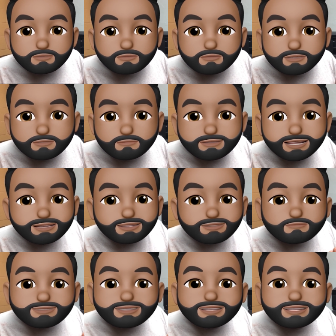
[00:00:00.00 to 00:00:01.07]
So I bought
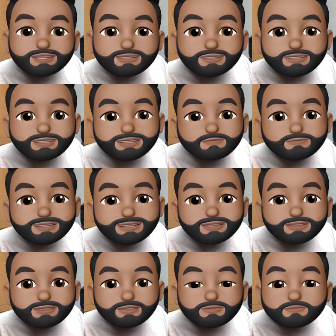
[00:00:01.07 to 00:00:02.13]
this machine on
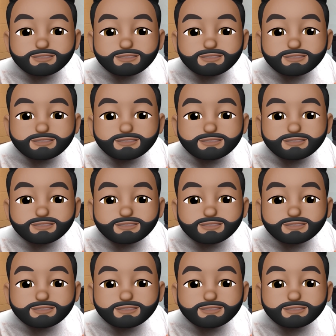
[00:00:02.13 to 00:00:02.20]
eBay